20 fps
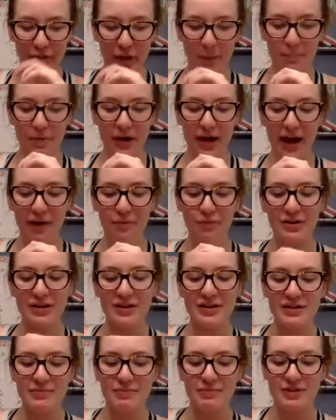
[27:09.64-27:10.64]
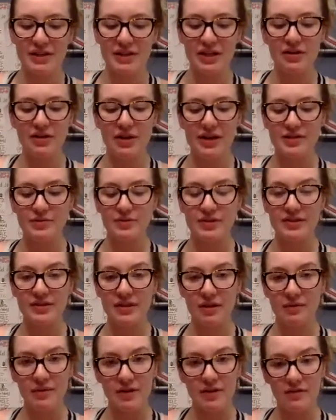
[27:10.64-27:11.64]
But I wanted to present you guys with
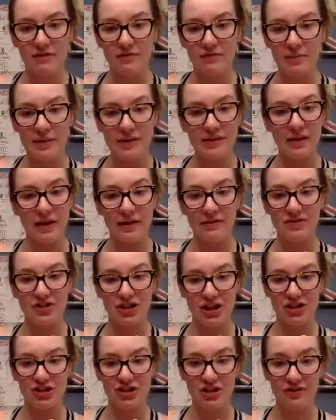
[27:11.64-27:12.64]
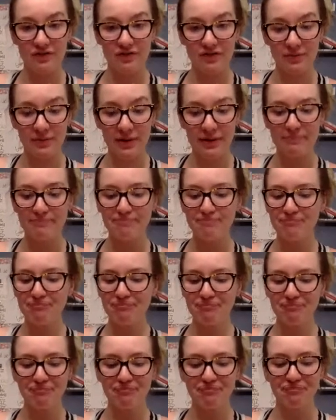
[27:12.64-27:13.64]
some that have been life-changing for me.
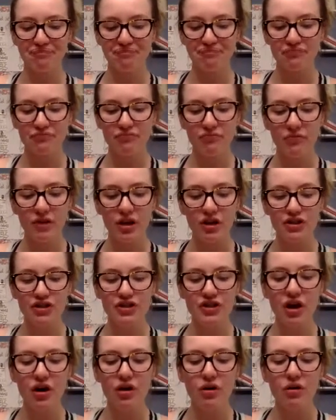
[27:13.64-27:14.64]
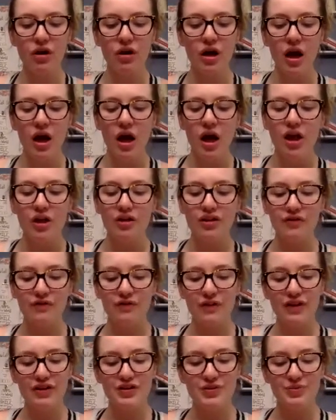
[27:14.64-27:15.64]
So the
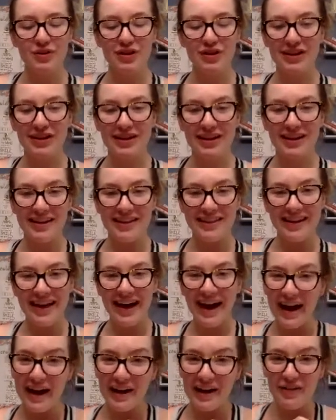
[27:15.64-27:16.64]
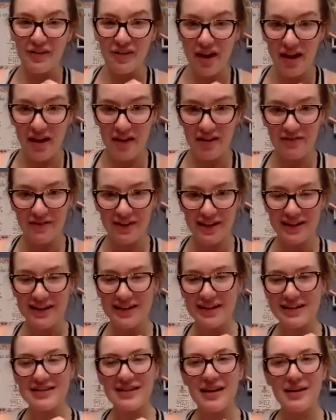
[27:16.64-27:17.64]
first one I love, and
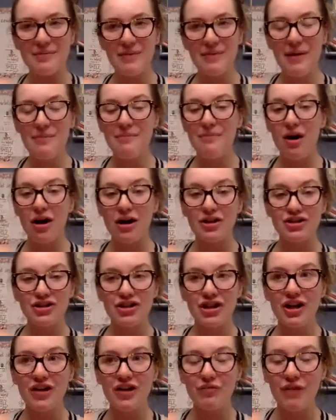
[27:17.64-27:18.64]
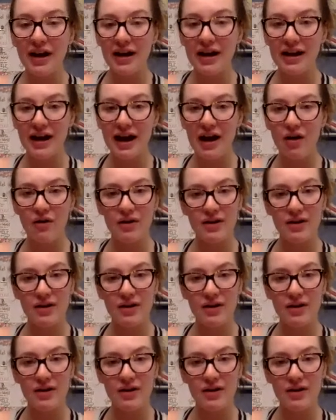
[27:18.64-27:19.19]
it is like my mantra right now.